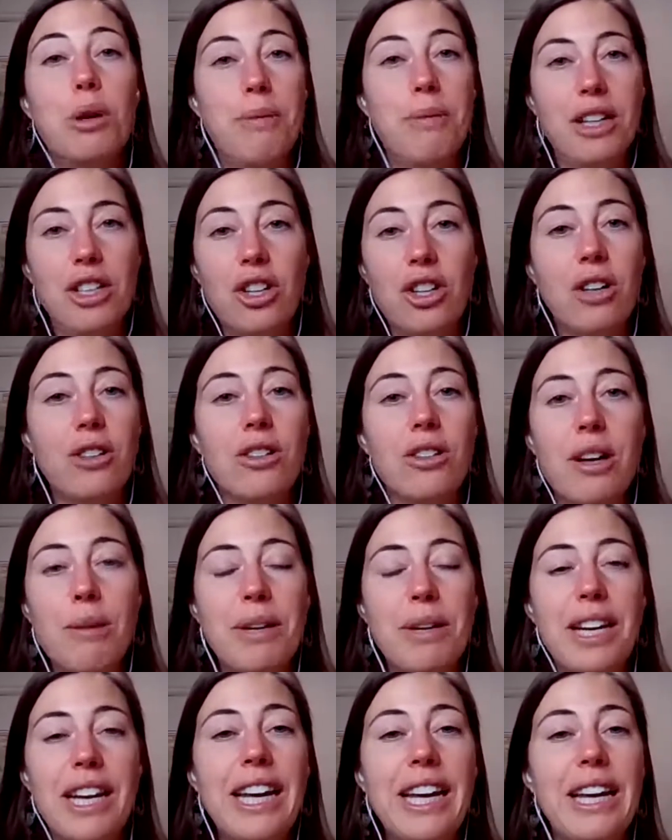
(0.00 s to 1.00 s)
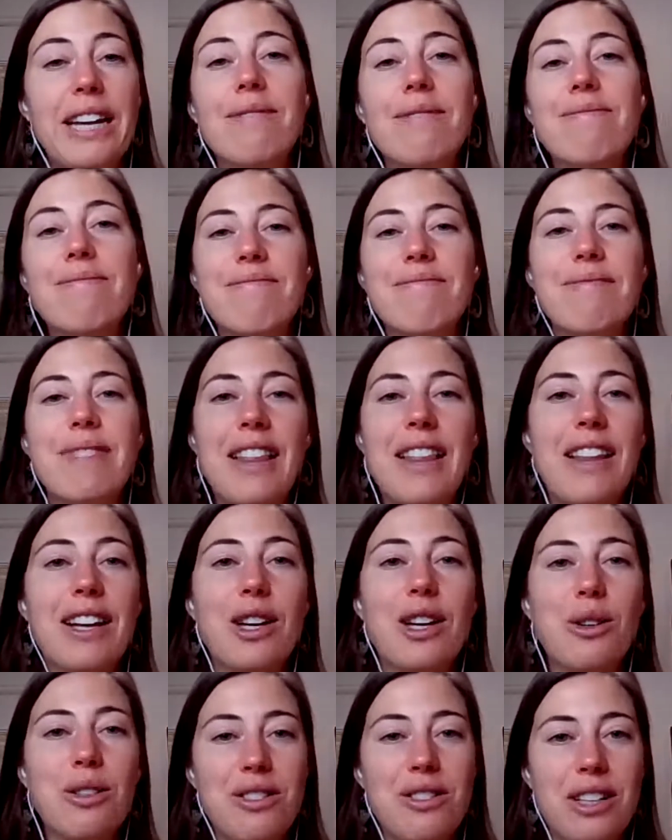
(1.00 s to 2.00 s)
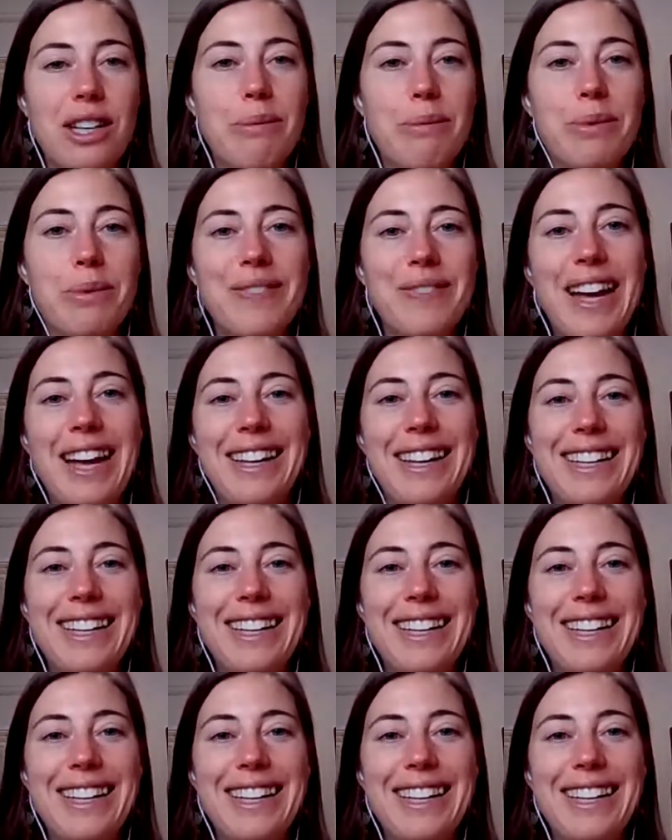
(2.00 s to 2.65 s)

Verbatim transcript: put my shelter up and eat and then go to sleep.